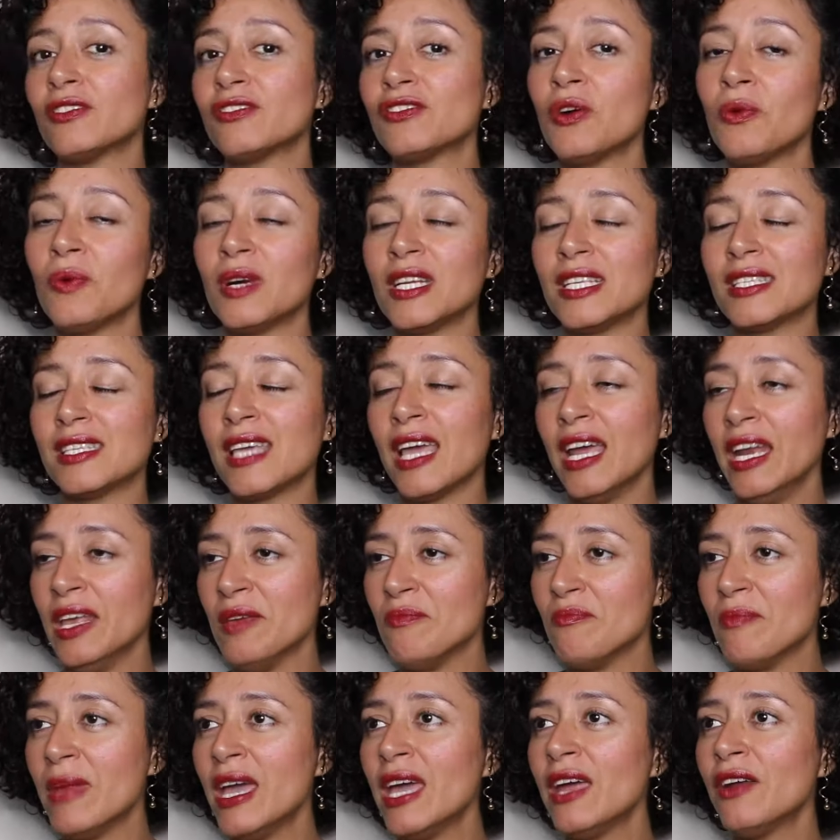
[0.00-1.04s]
someone is
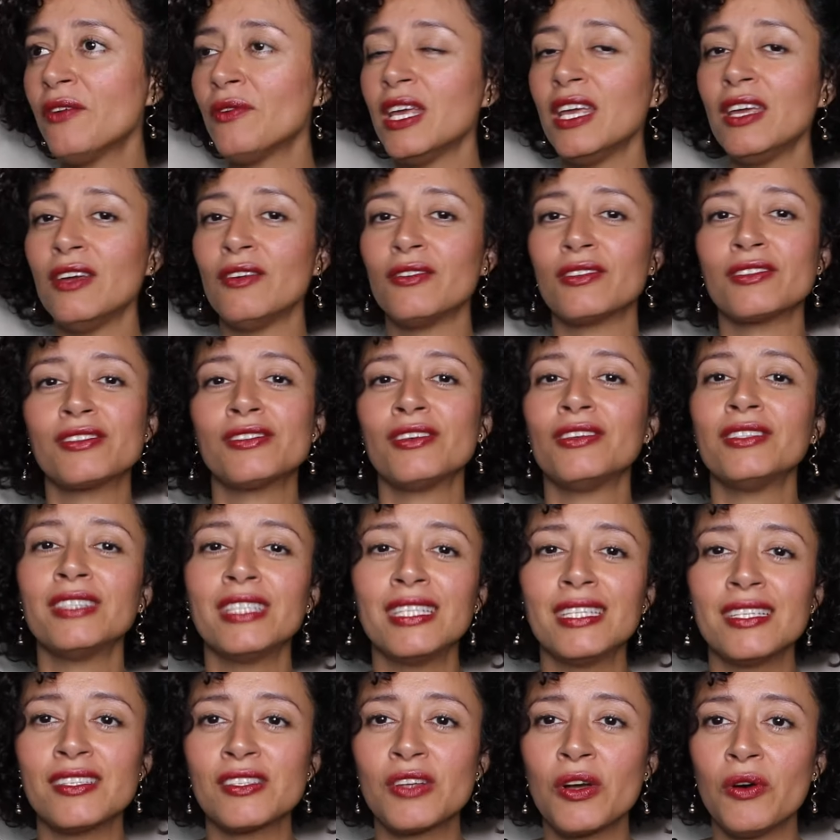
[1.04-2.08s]
getting married or something is